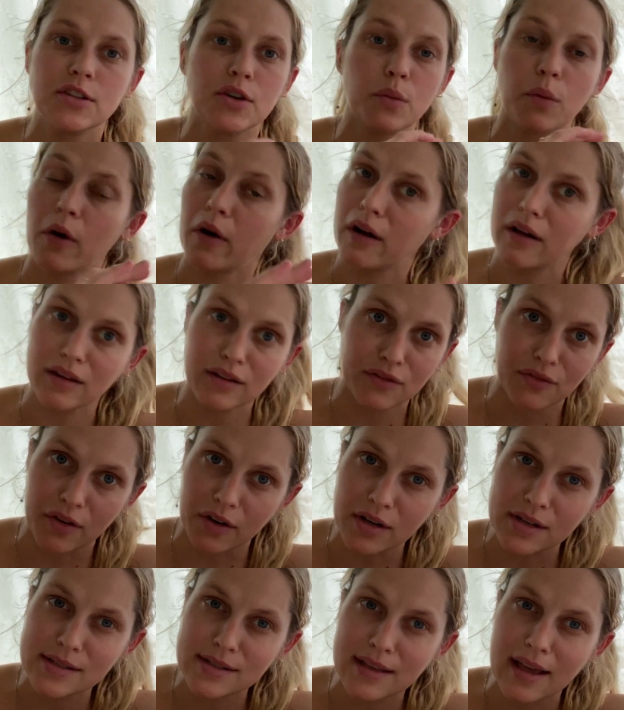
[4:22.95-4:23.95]
Don't worry, I was
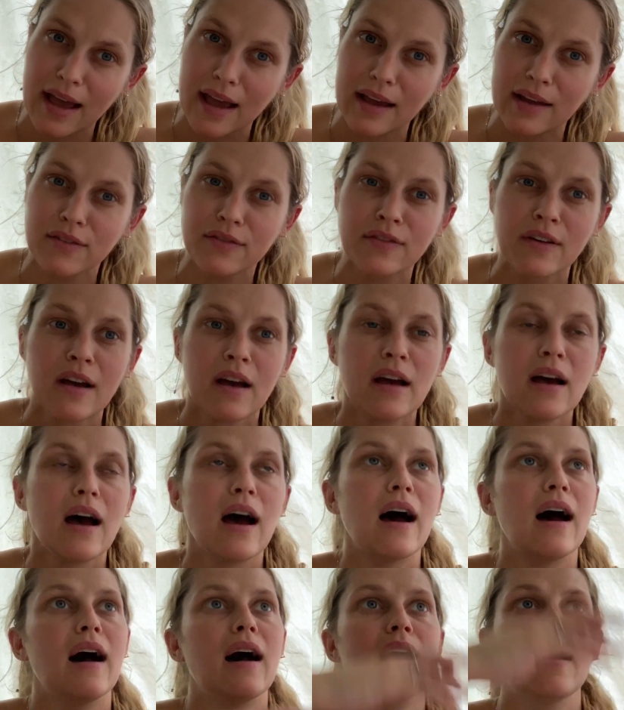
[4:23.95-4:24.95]
very safe.
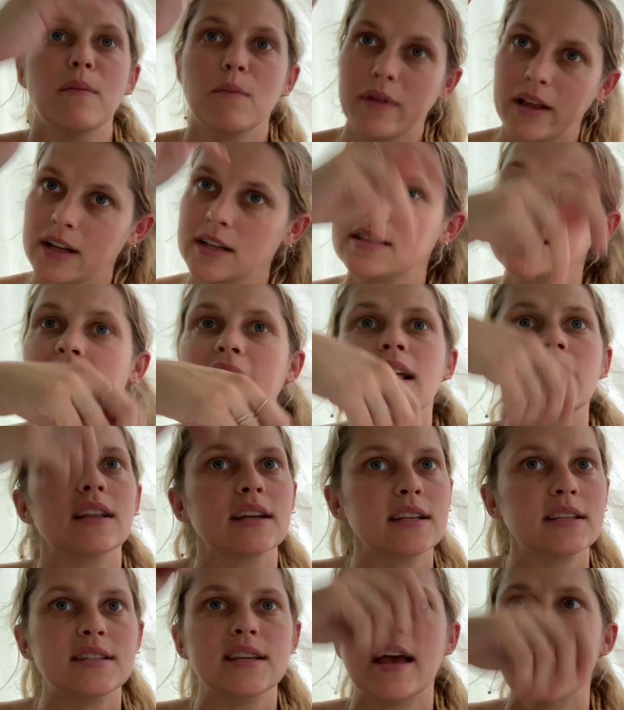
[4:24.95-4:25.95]
Like
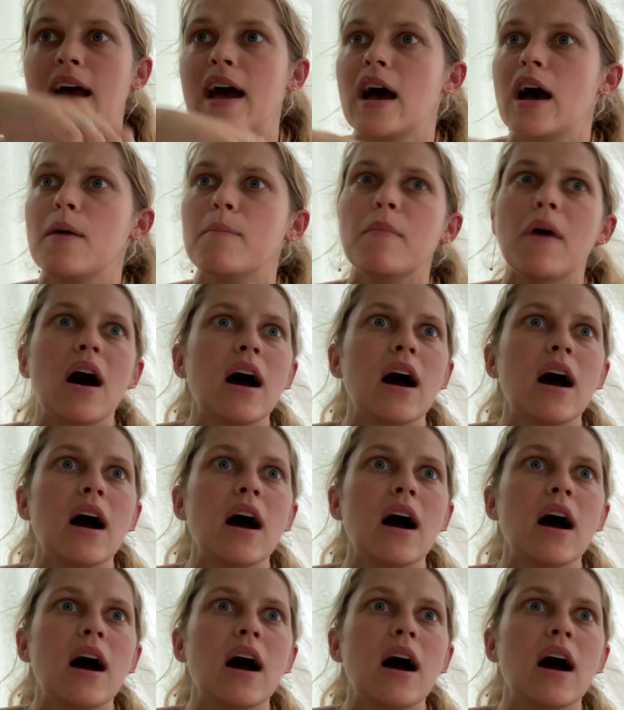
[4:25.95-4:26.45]
dangling down.